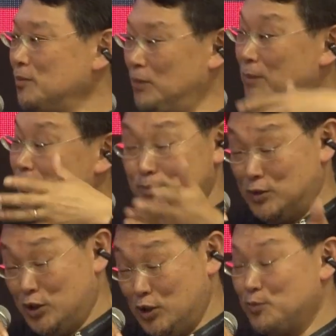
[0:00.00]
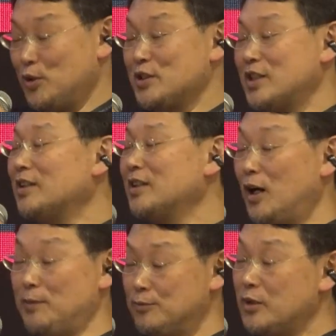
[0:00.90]
my personal project,
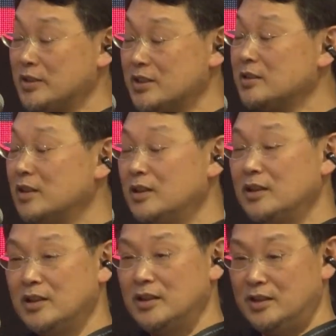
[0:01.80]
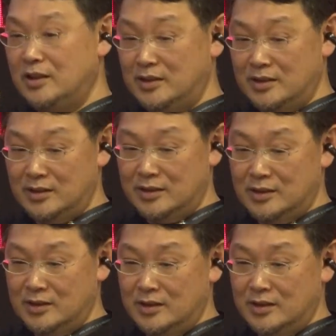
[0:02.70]
hobby project, and